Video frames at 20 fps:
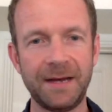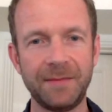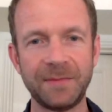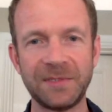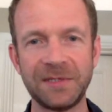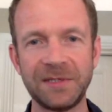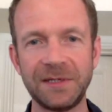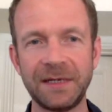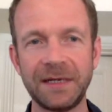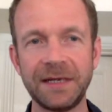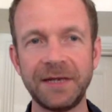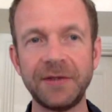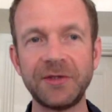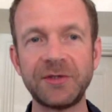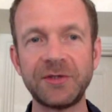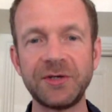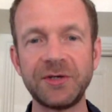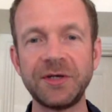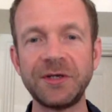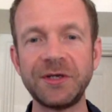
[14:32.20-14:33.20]
absolutely. And the
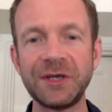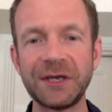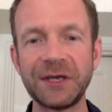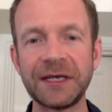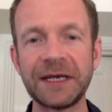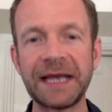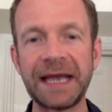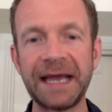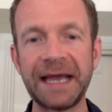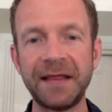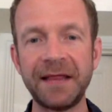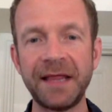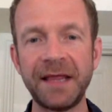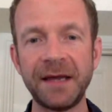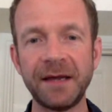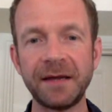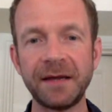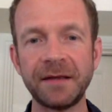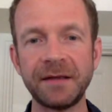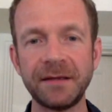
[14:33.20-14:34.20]
sooner you can get
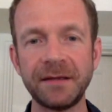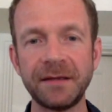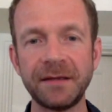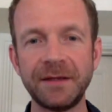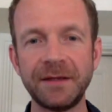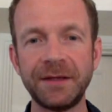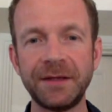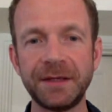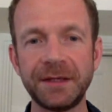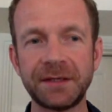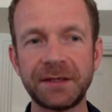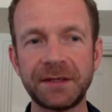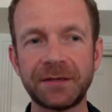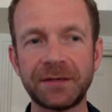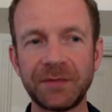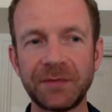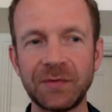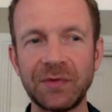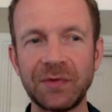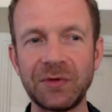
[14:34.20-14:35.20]
there, the
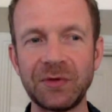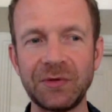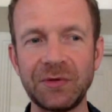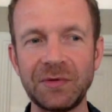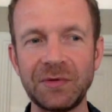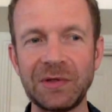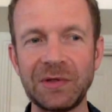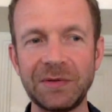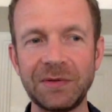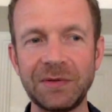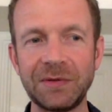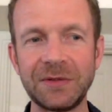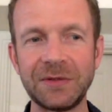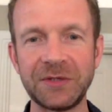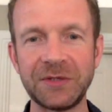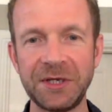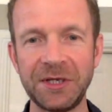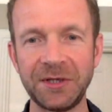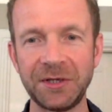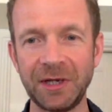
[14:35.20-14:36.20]

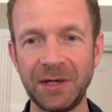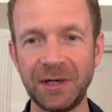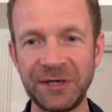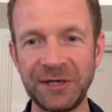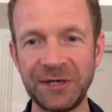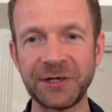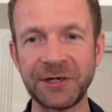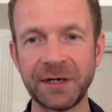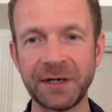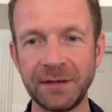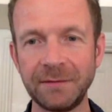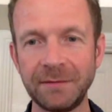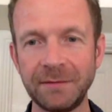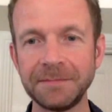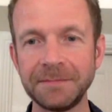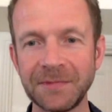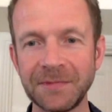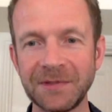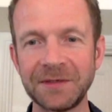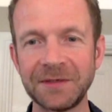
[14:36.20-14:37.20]
sooner you're going to be trucking,
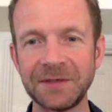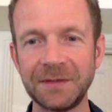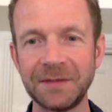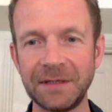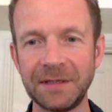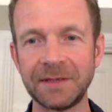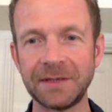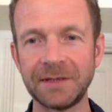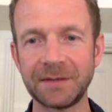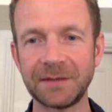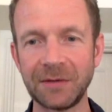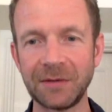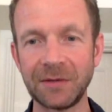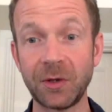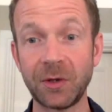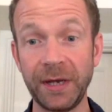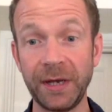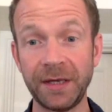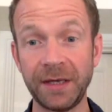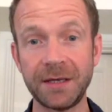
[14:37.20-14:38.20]
the
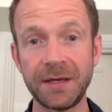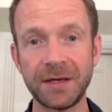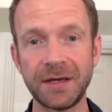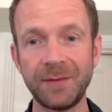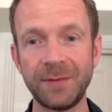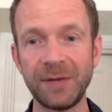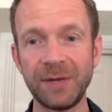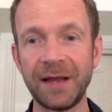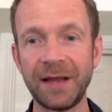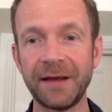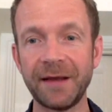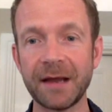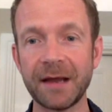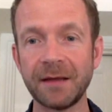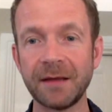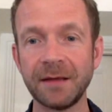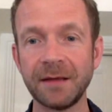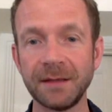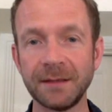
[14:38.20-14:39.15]
quicker you're going to be learning.